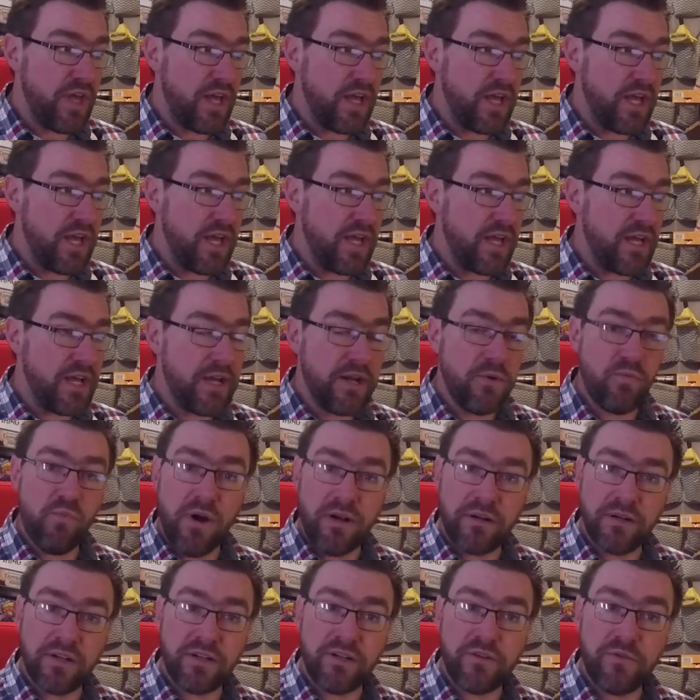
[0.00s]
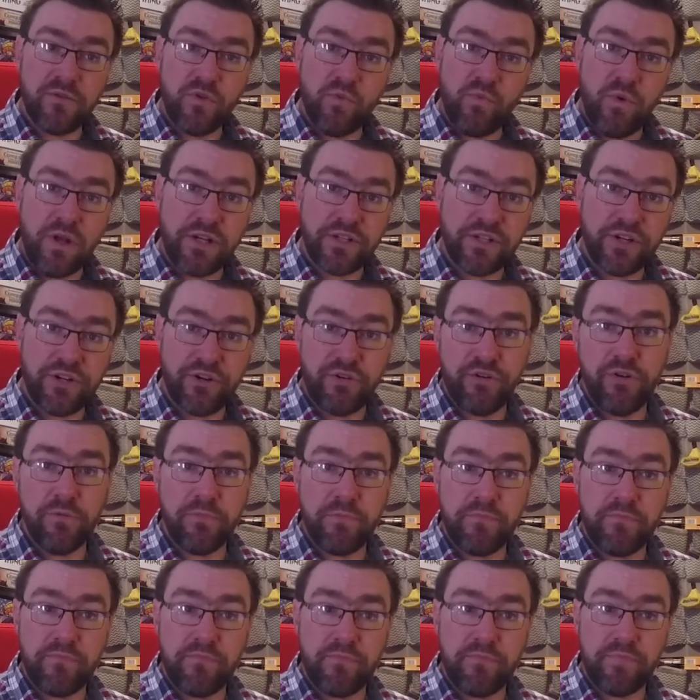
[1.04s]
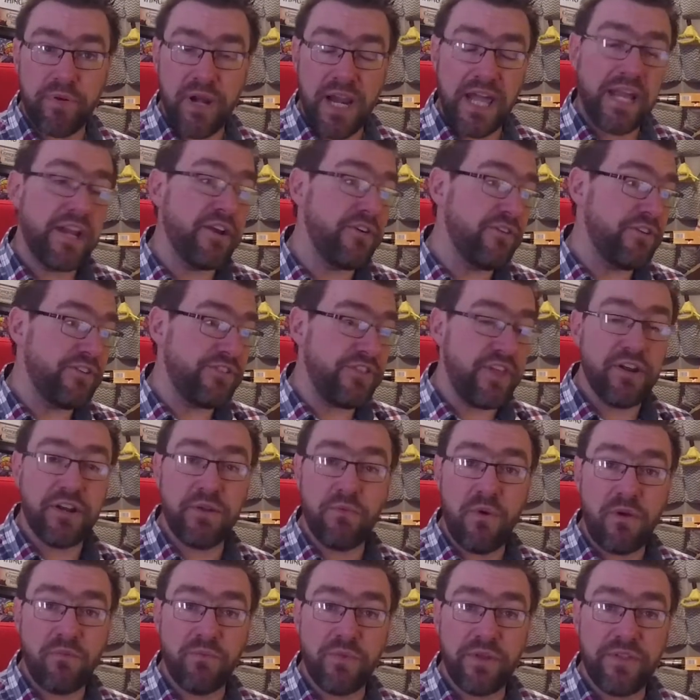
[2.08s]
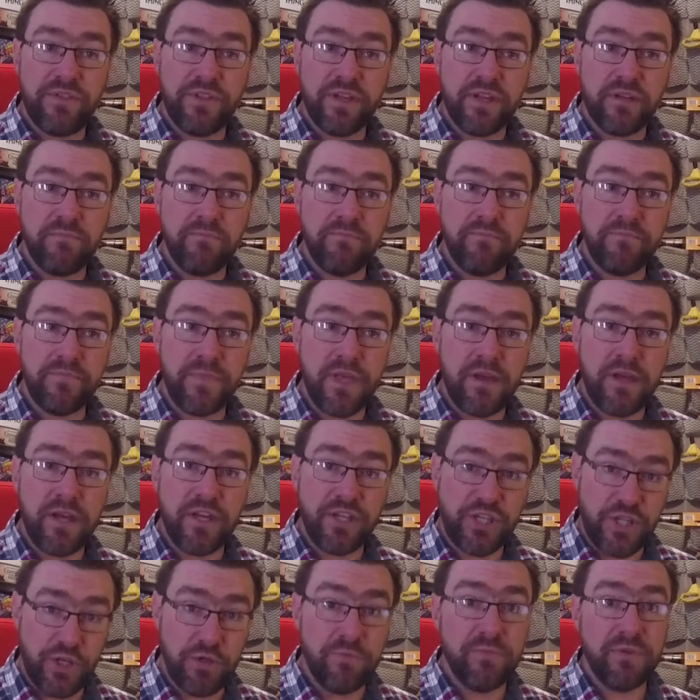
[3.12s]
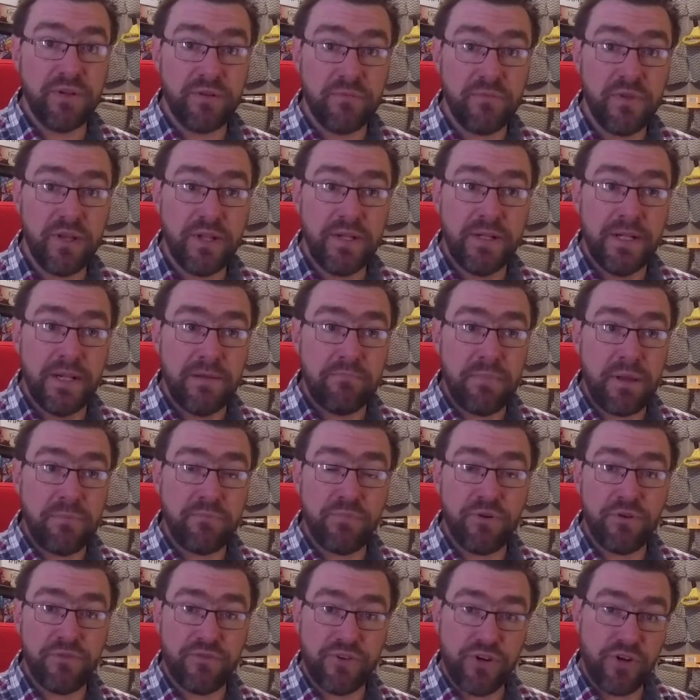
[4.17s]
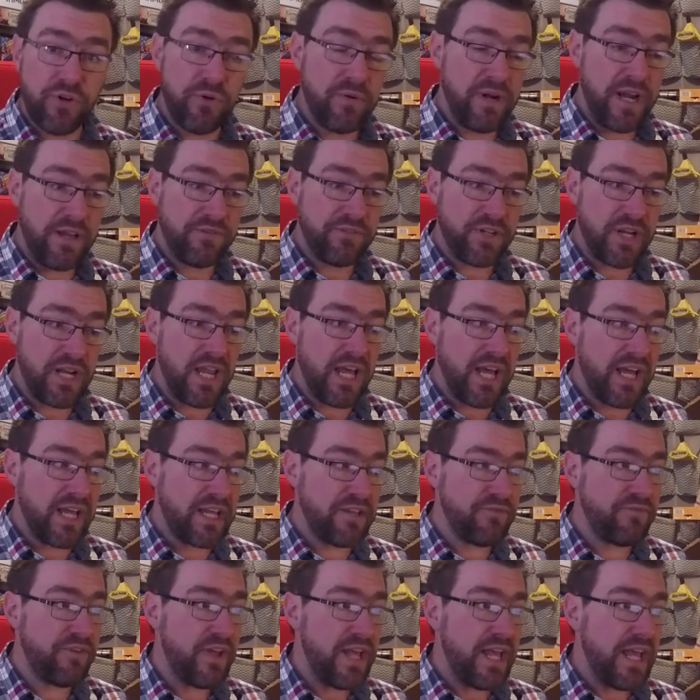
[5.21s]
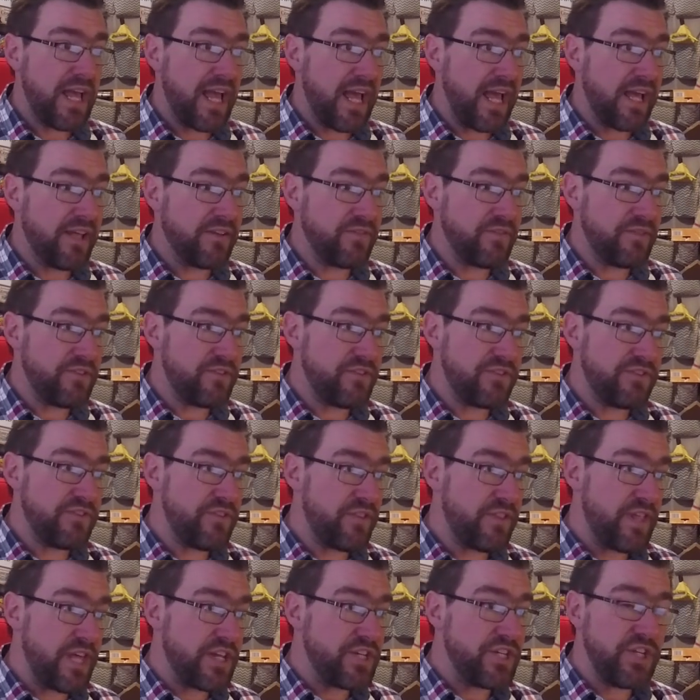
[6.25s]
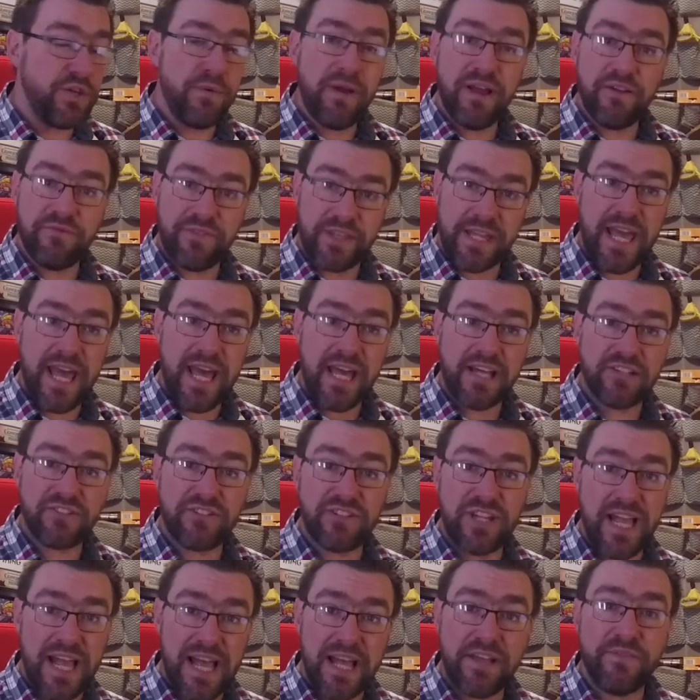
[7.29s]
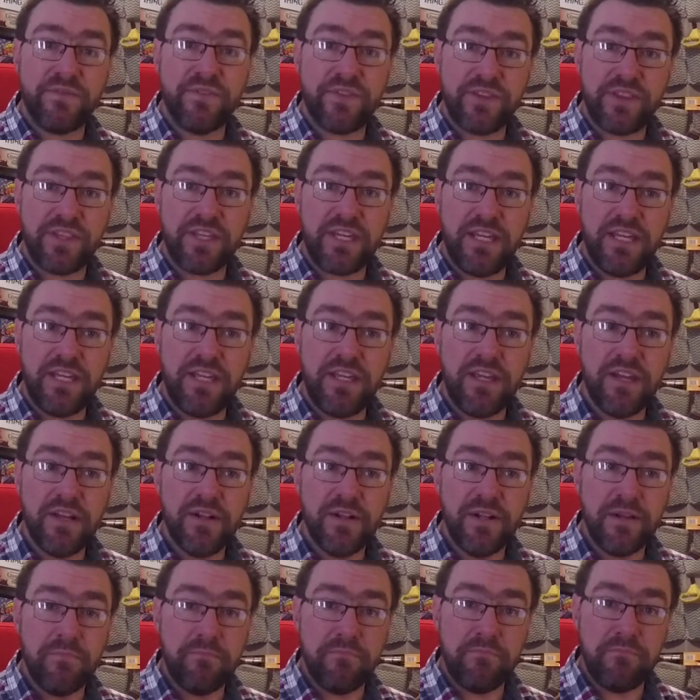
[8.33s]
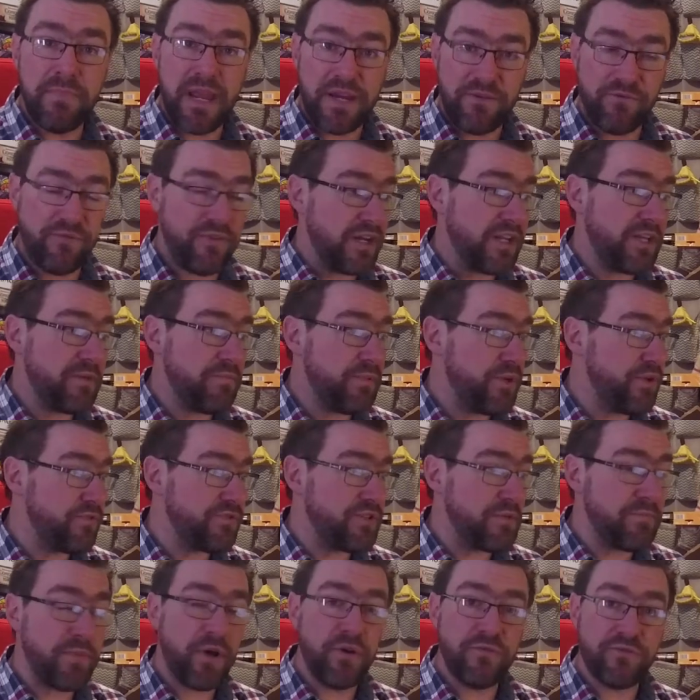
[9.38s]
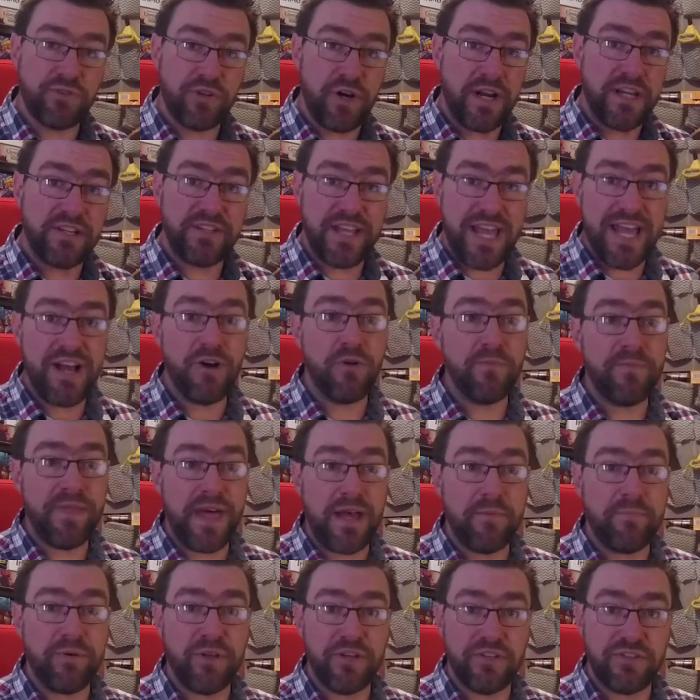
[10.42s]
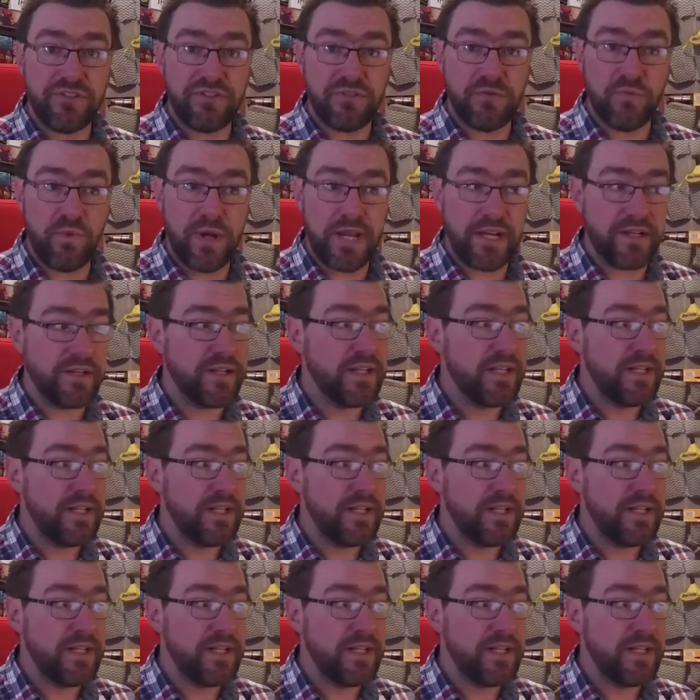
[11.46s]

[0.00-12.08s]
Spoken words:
one crew player is the only one with a human member of crew left alive, and then you have the cat and the mainframe computer both trying to help that person win.